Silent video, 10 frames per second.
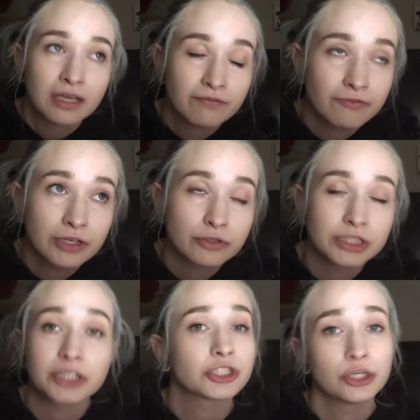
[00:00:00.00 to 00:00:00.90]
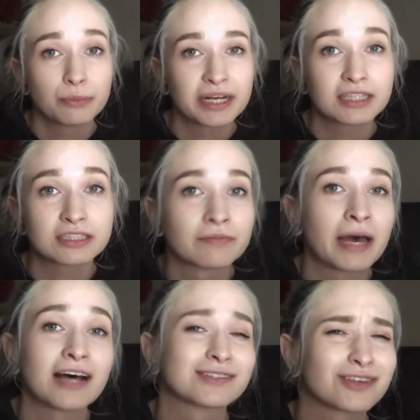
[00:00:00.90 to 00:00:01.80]
it feels like two minutes have
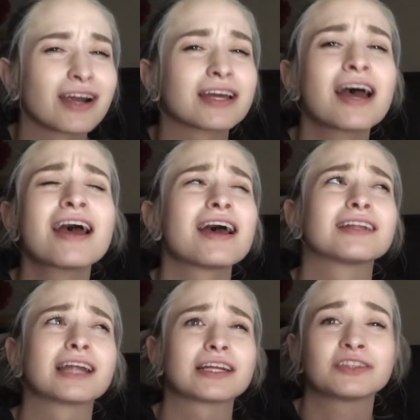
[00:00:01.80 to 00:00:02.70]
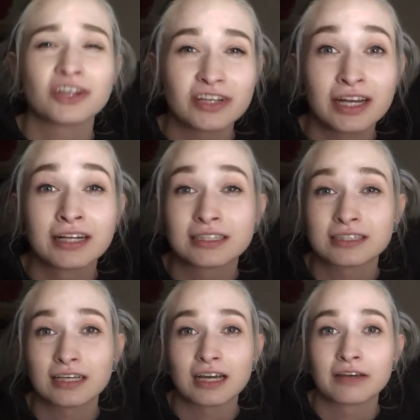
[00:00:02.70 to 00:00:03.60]
passed, right? And then I look and
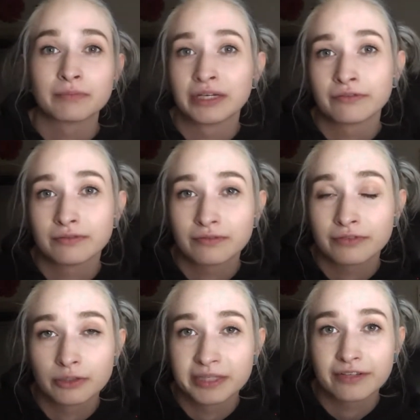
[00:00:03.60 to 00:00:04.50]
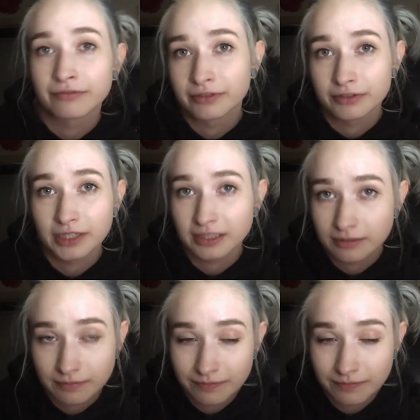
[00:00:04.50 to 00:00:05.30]
it's like I've been filming for like